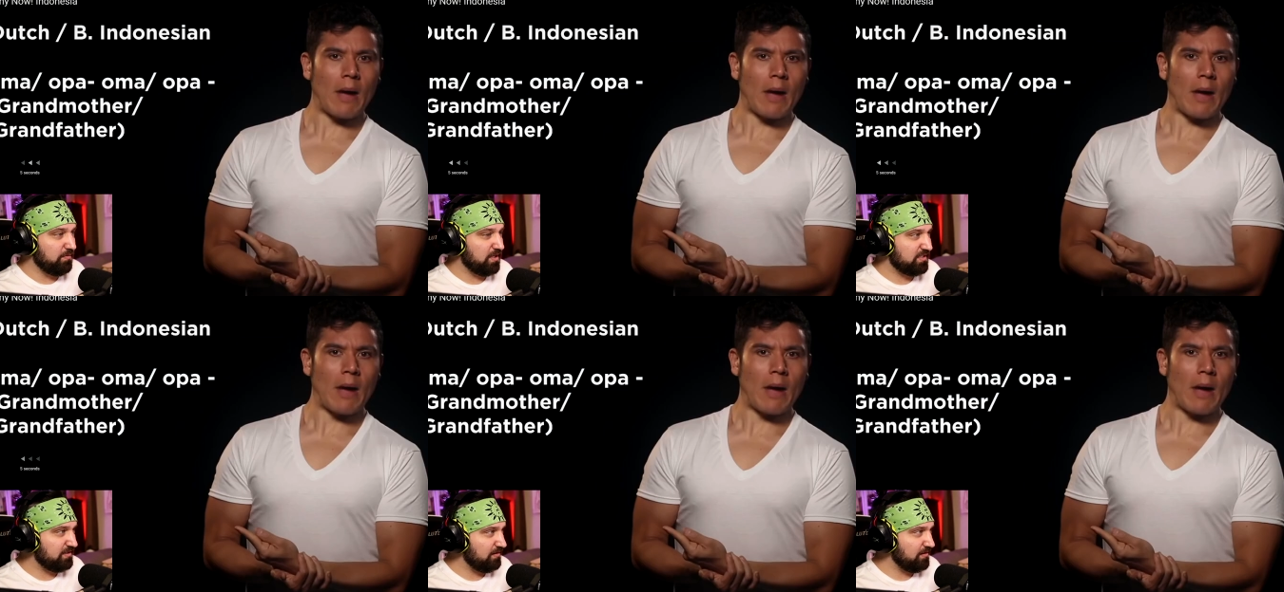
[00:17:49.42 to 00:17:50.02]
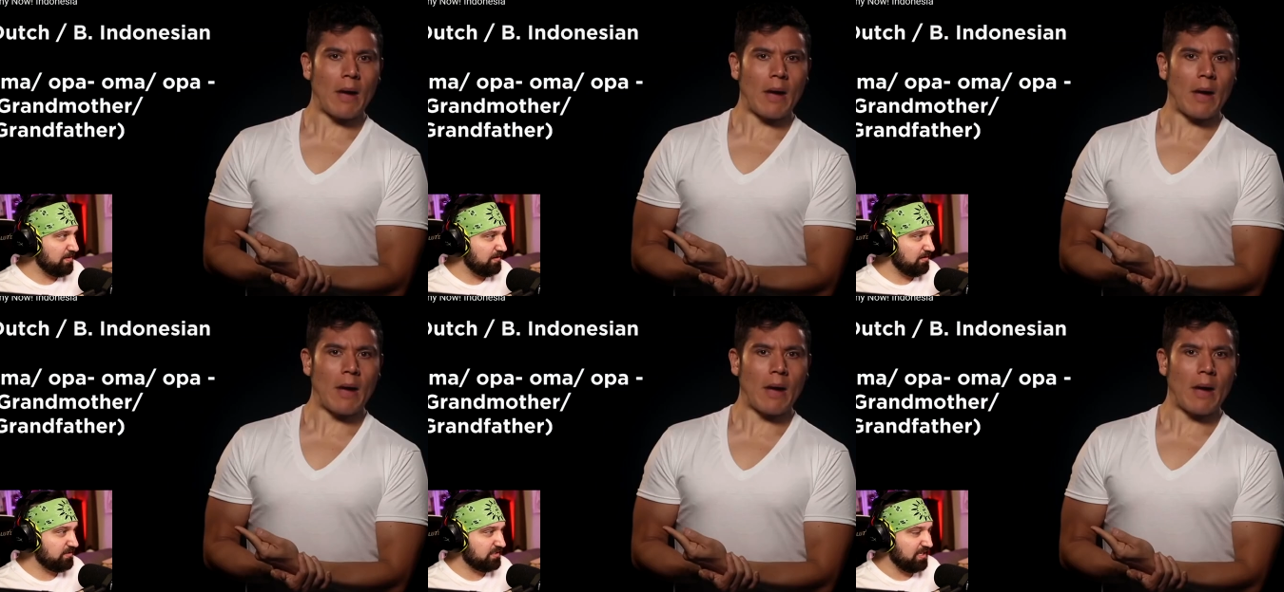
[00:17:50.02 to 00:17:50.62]
Speaker 1: what is he talking
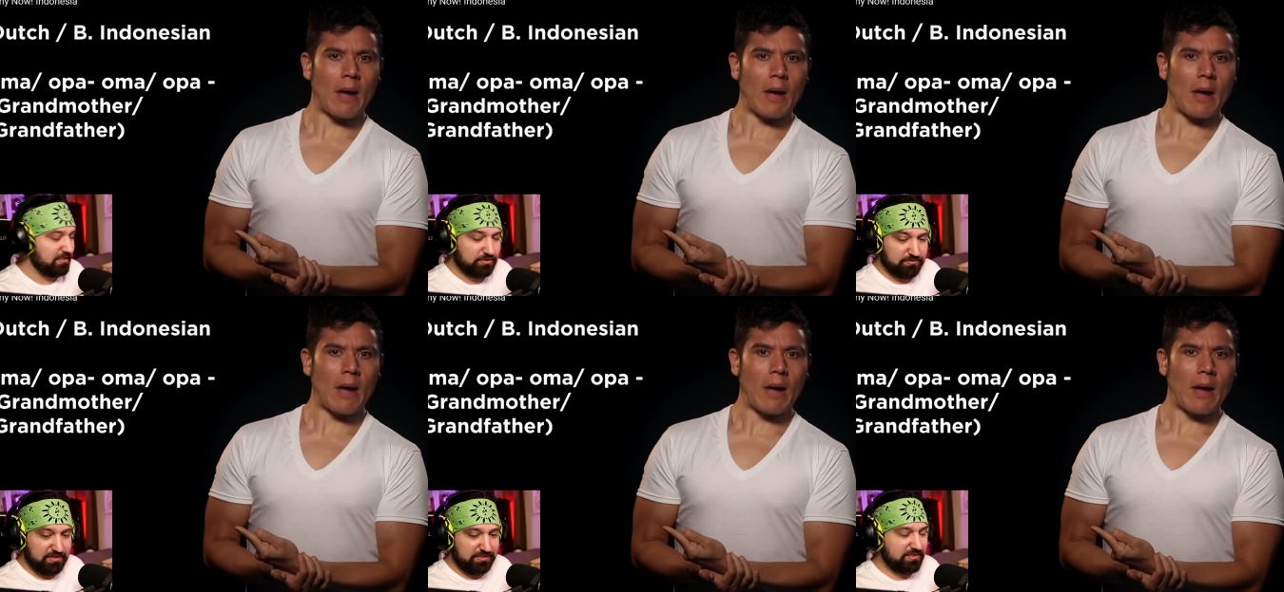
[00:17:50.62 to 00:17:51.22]
about? Is this history, he